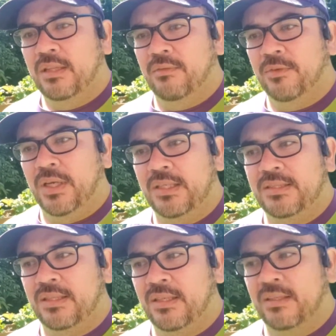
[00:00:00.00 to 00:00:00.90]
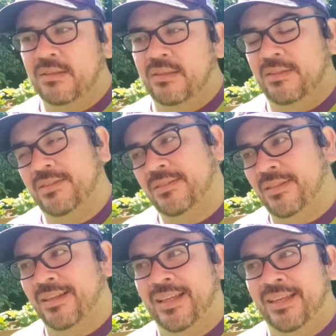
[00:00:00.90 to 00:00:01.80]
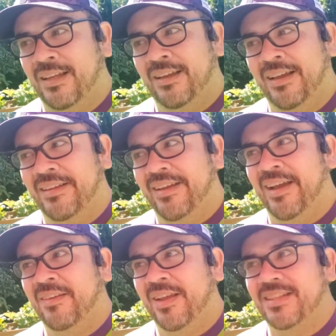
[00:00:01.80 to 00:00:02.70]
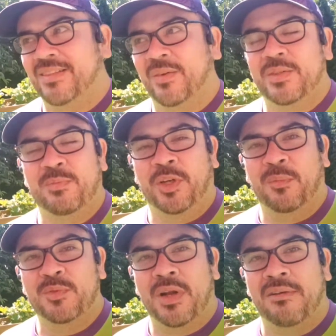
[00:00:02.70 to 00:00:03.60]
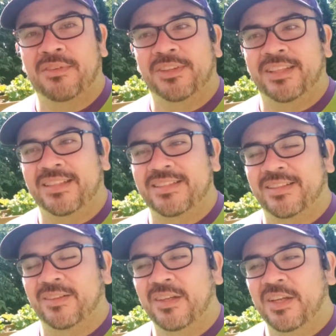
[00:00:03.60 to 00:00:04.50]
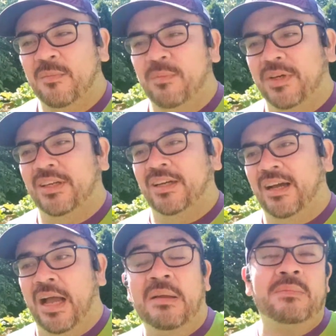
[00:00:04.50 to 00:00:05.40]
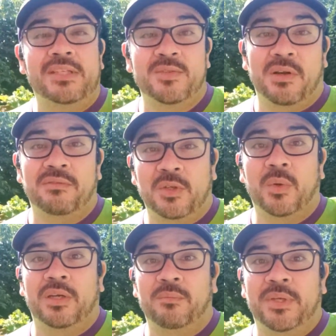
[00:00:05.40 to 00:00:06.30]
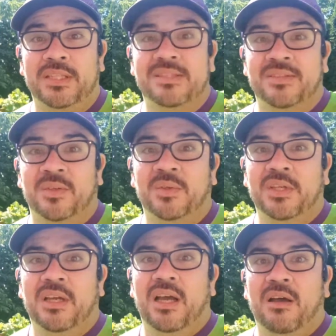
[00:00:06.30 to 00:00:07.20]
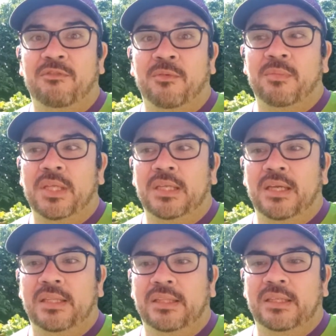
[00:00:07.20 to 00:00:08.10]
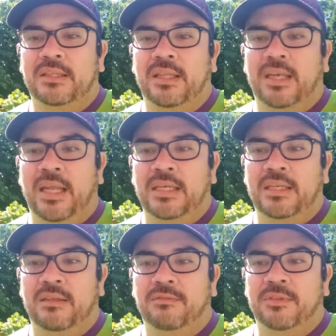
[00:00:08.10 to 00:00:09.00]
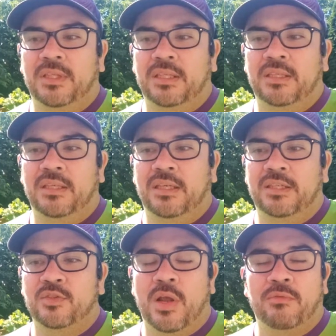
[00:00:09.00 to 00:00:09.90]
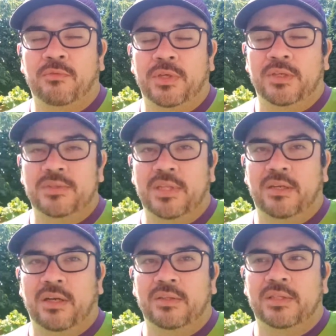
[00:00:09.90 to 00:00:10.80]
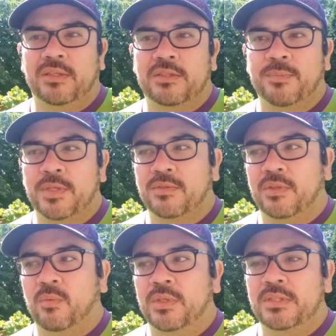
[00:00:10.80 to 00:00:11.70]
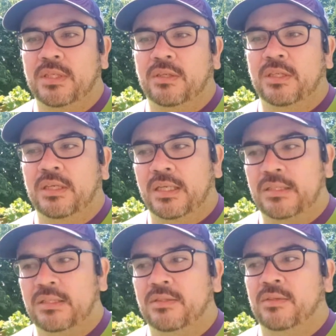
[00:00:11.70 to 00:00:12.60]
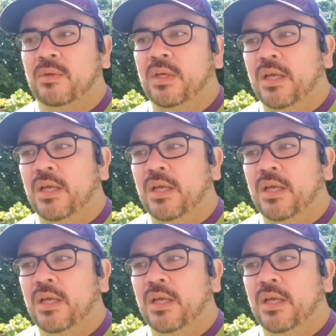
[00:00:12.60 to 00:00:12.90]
They've got again, I hate to always bring up travel things here, but I miss travel quite a bit. So for me, I think that any of the travel videos that are out there, especially ones that are connected to